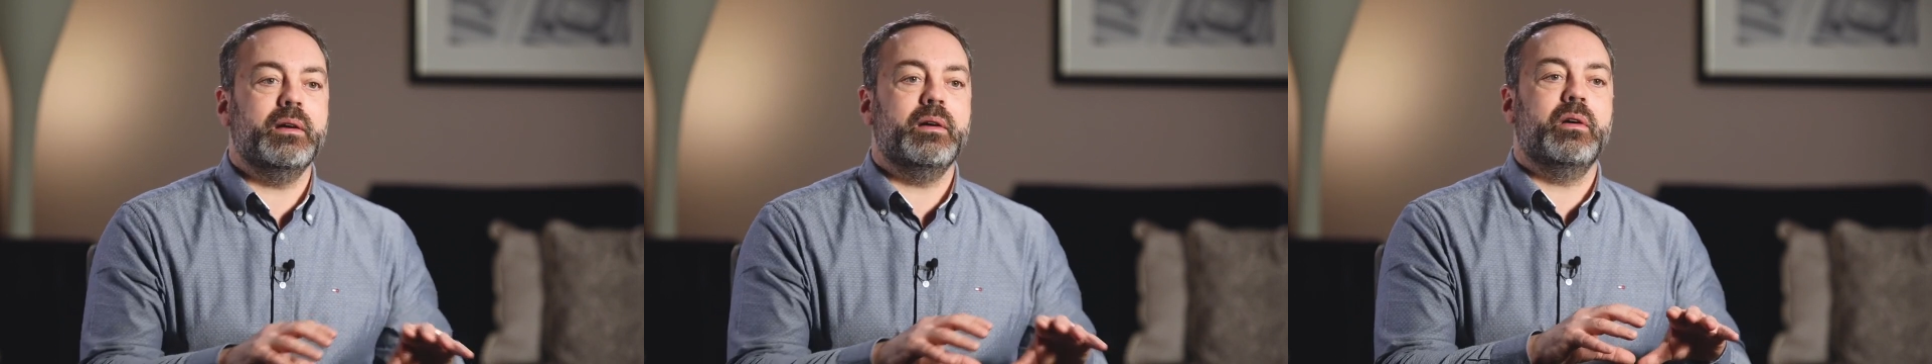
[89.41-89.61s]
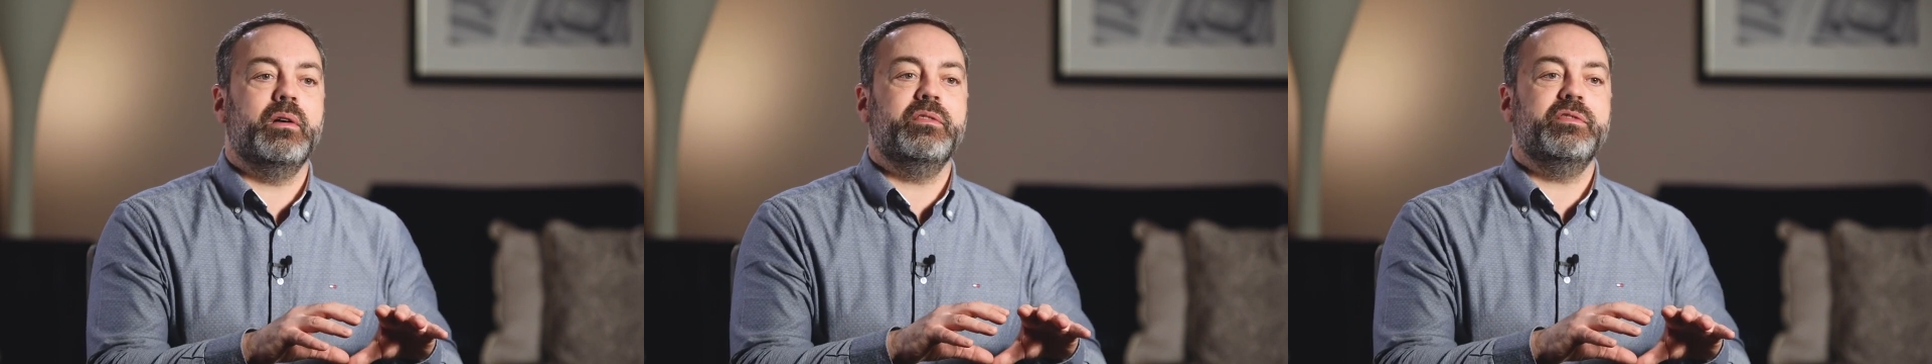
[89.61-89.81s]

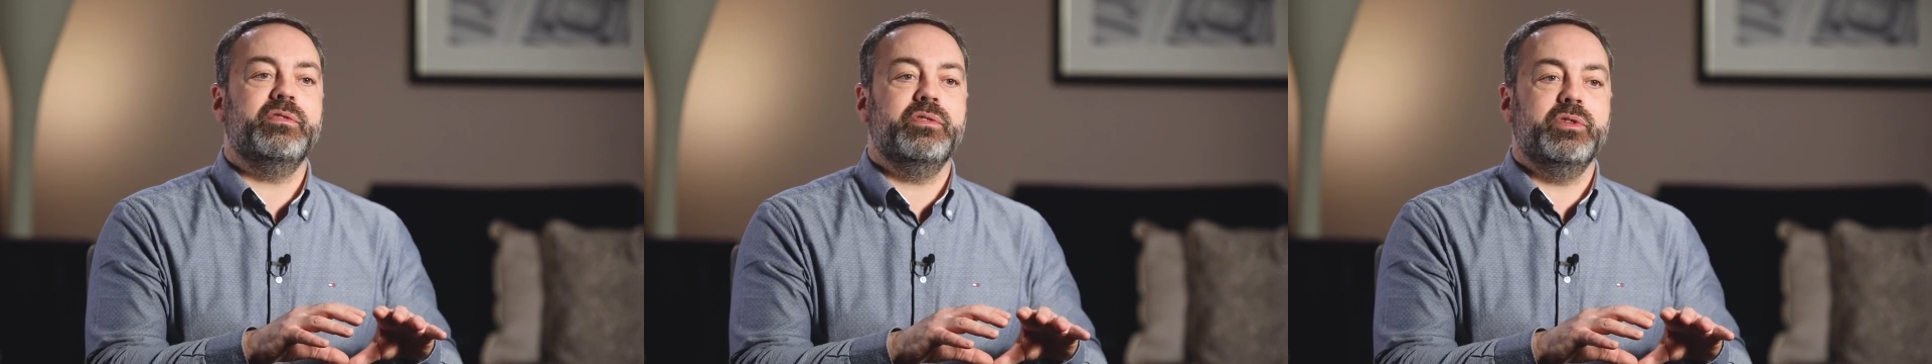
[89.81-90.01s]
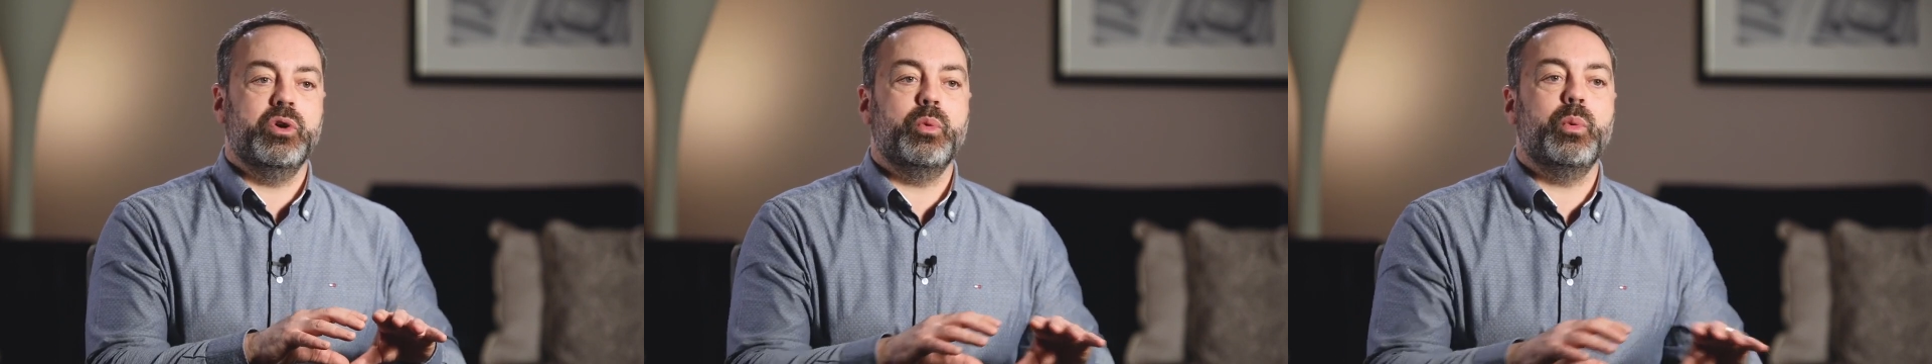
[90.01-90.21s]

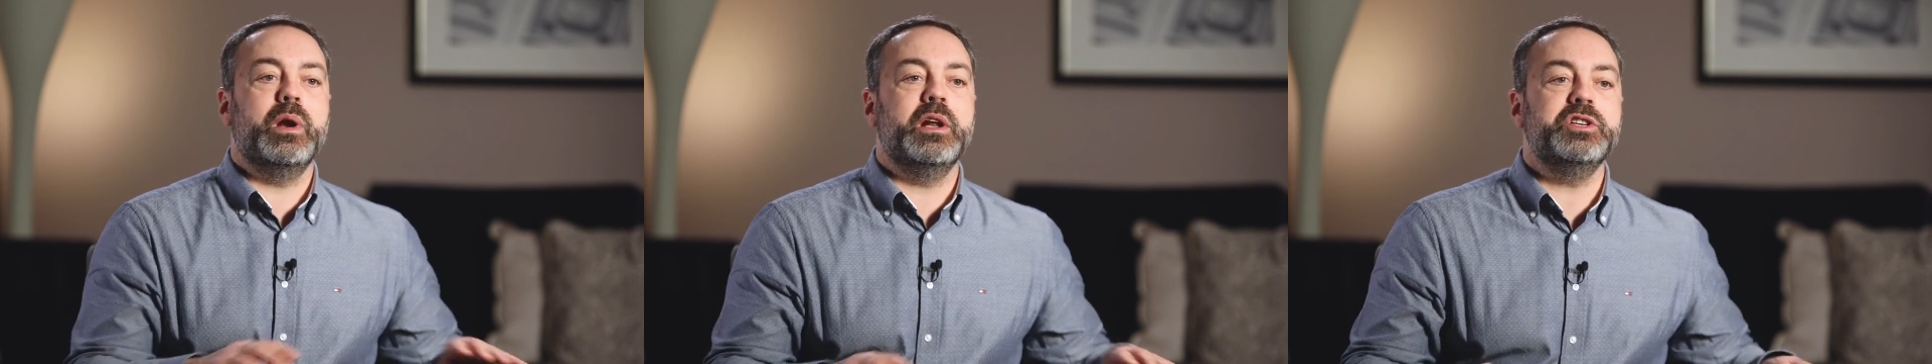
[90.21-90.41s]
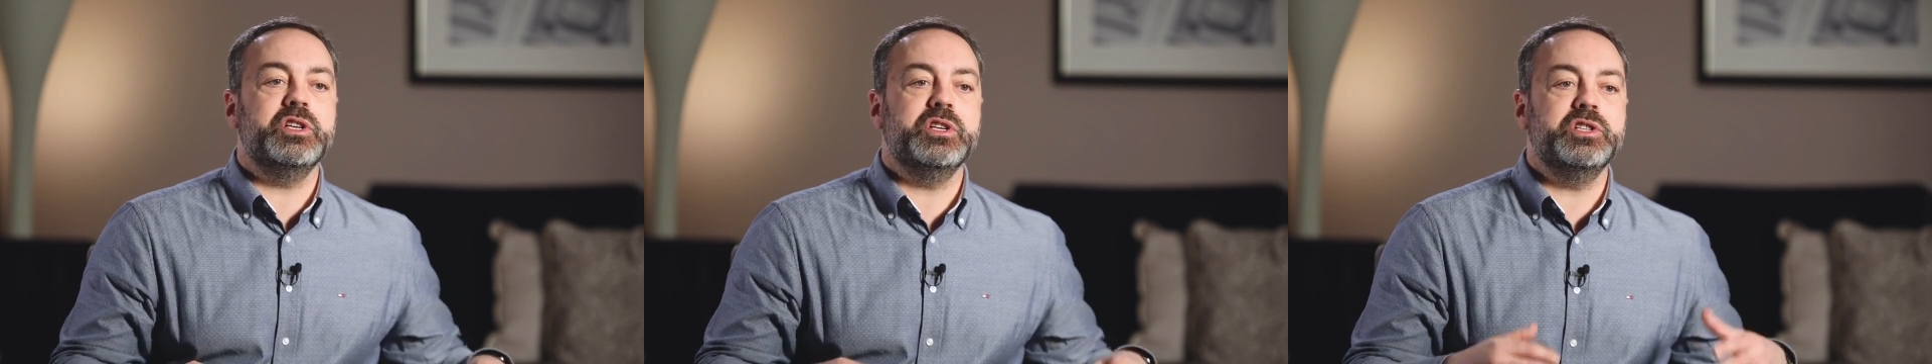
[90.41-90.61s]
of your
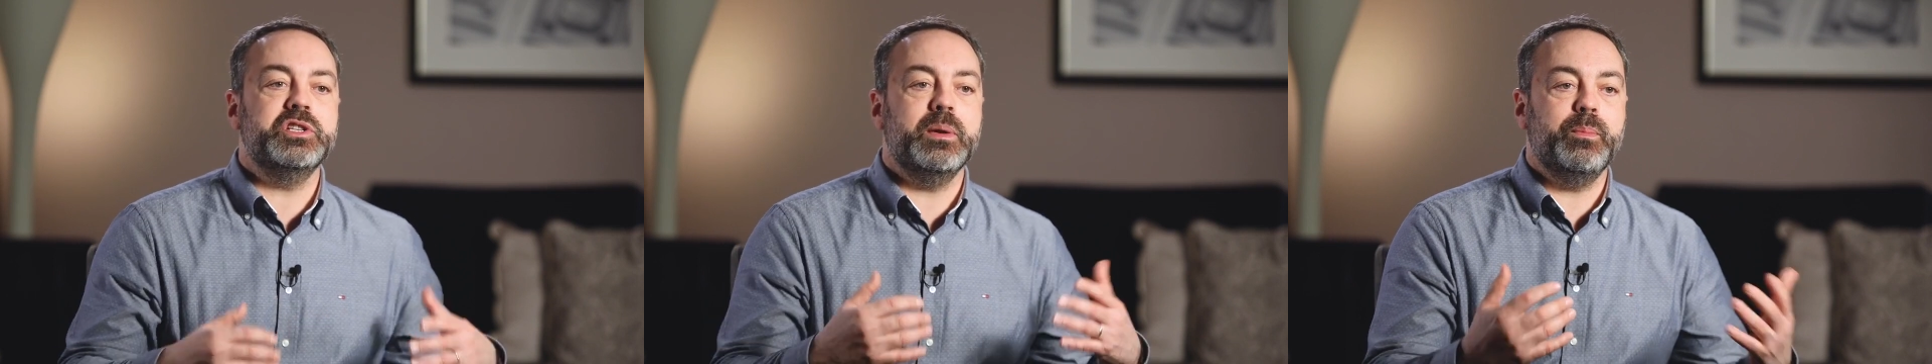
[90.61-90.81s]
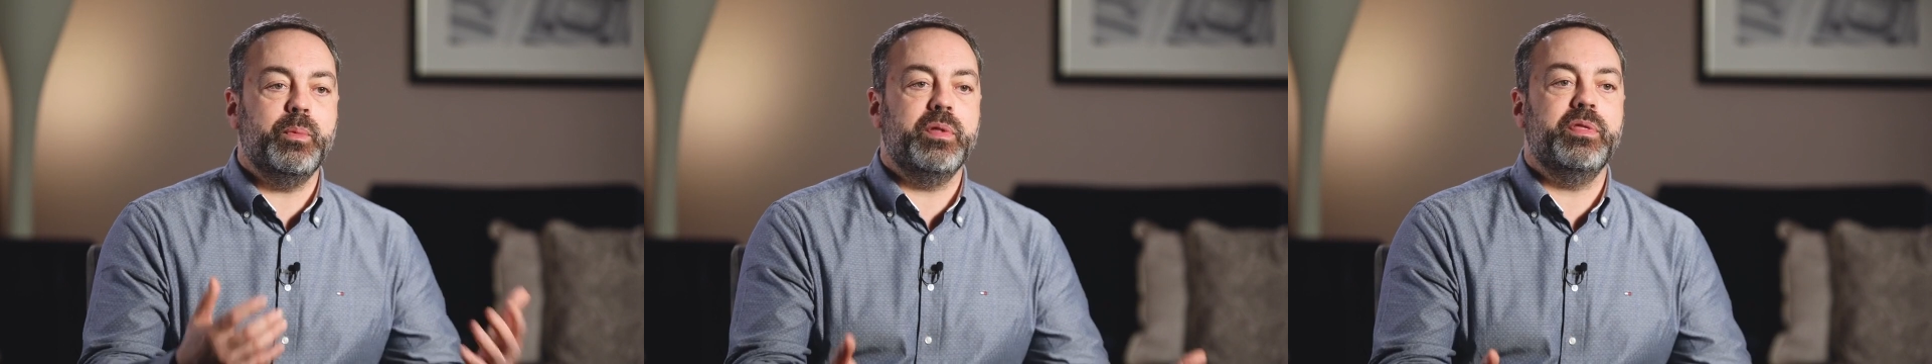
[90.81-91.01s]

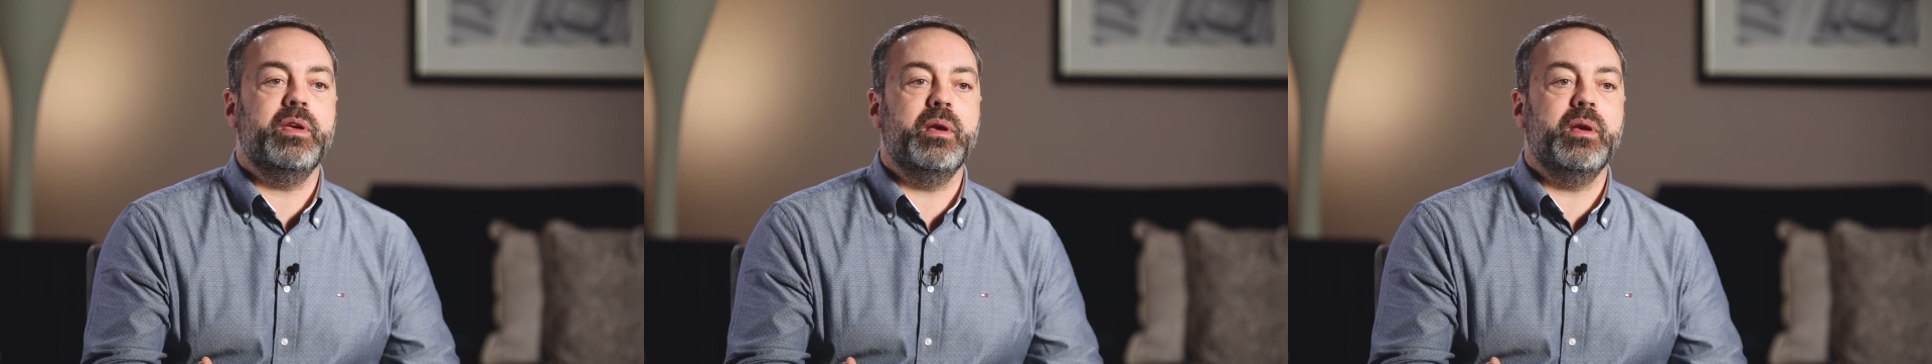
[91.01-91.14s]
relationship with